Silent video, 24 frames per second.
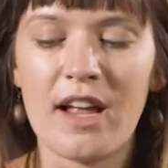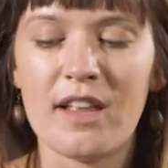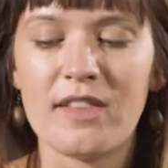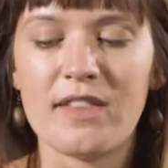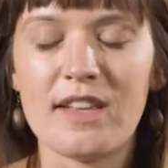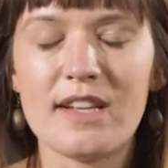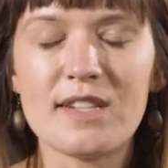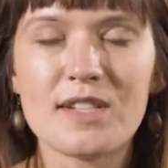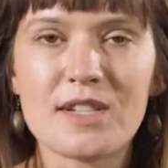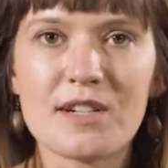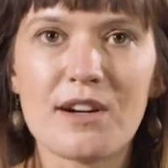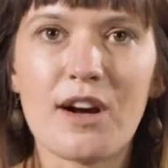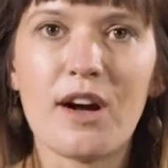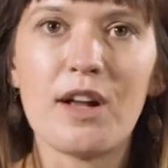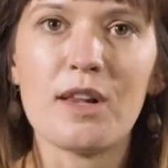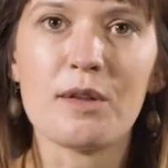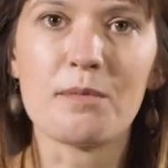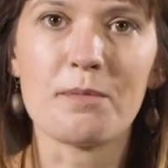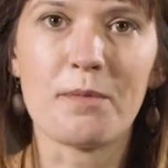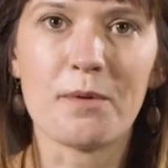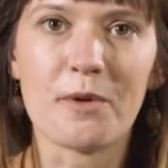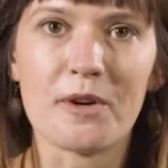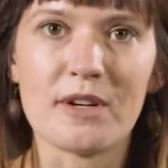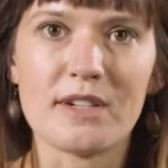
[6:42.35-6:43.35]
These are all
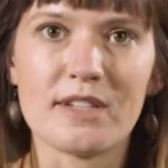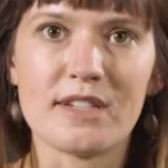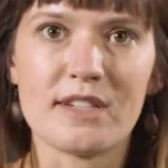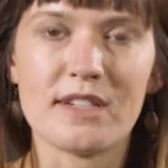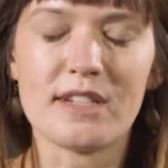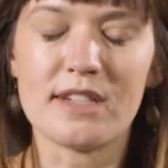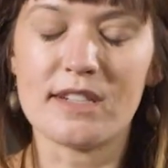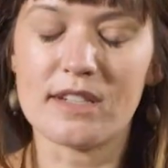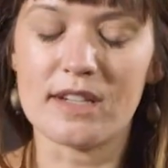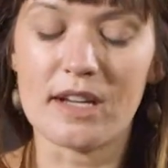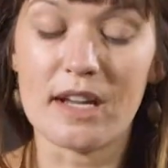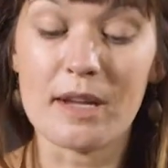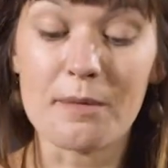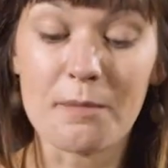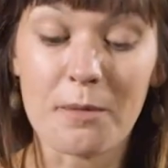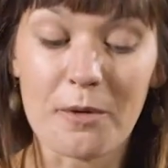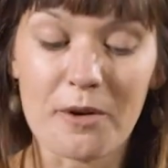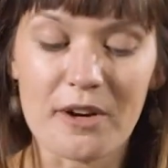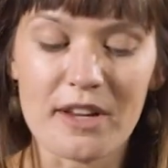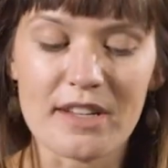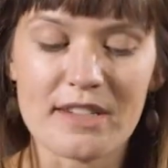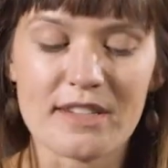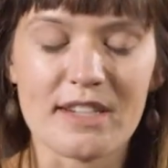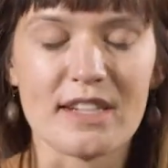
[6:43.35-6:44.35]

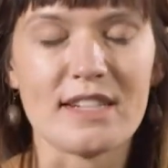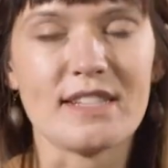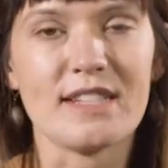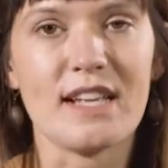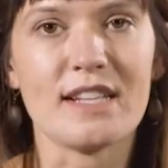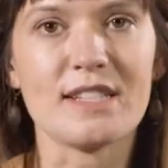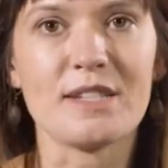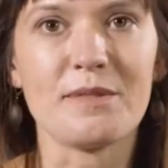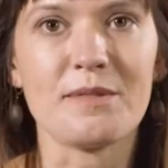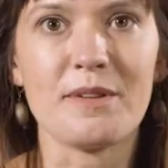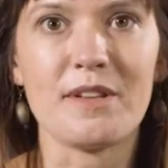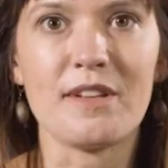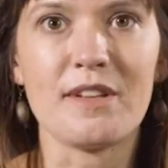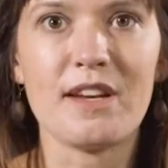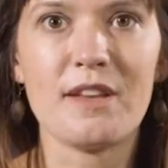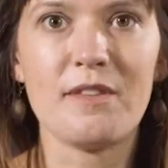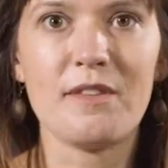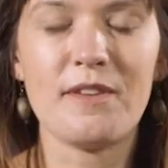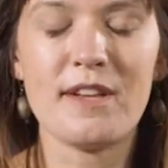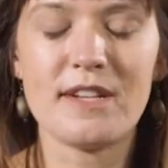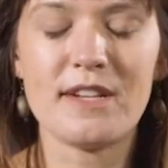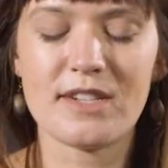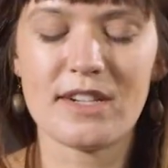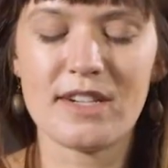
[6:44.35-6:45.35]
important accessibility
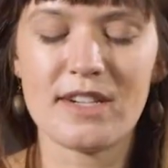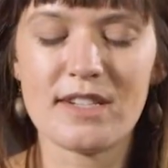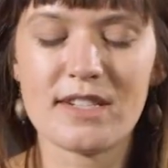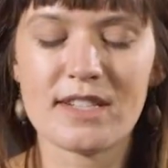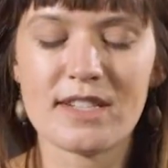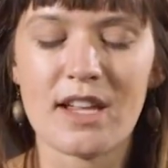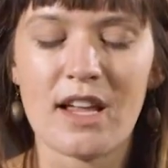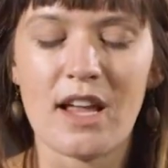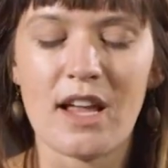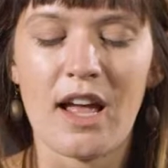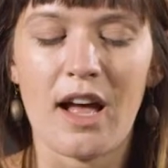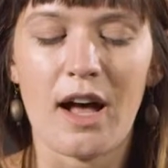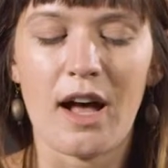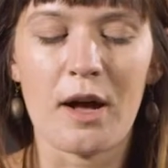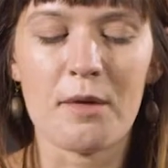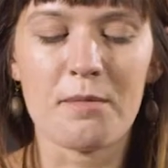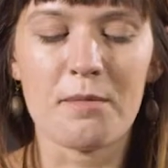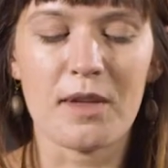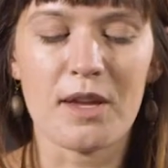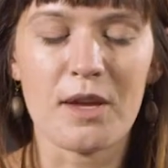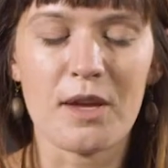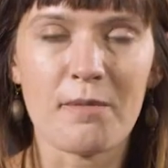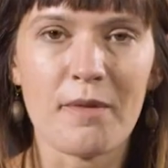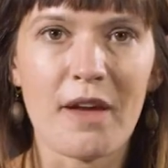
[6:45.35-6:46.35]
features
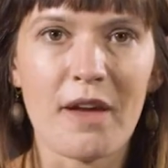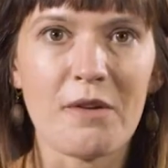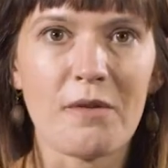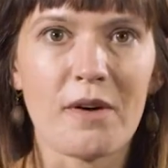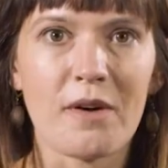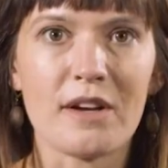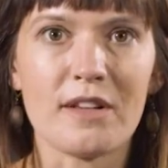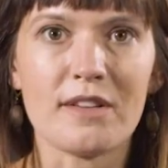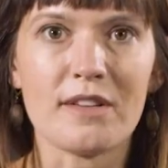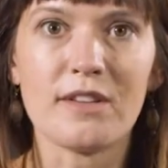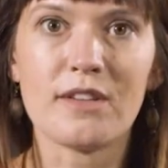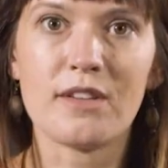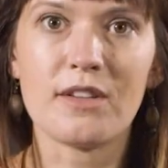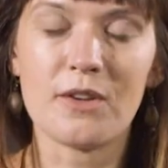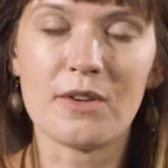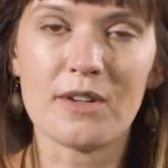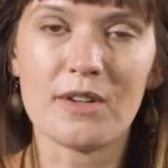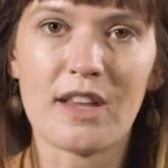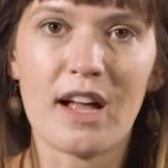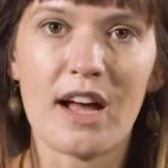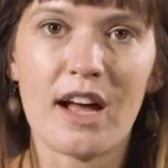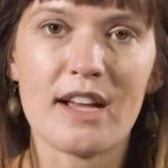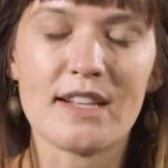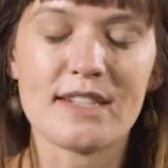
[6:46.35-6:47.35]
that you may want to
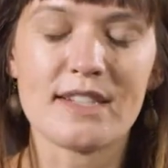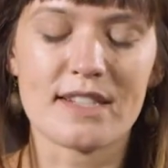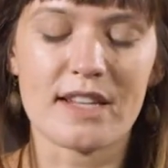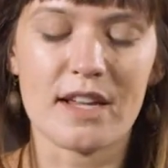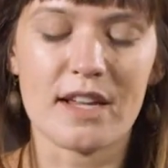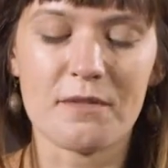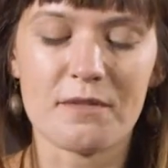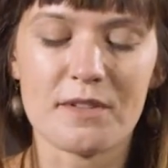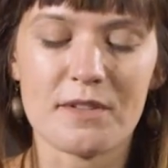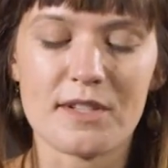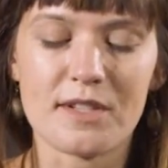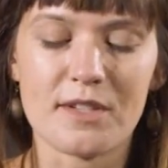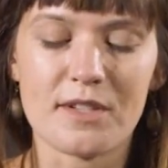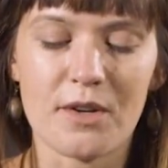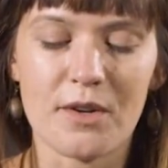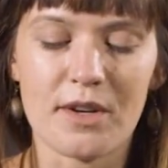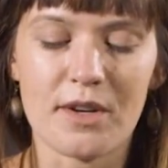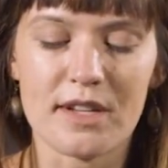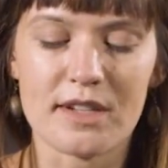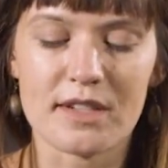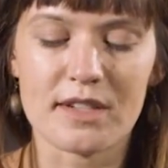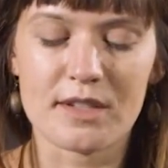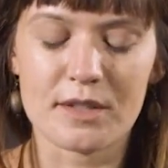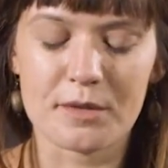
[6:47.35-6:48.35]
utilize if the
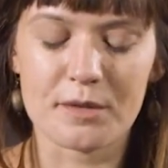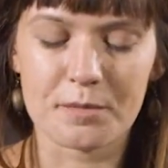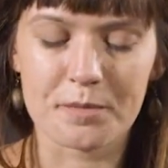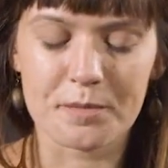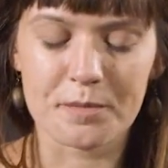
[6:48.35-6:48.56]
student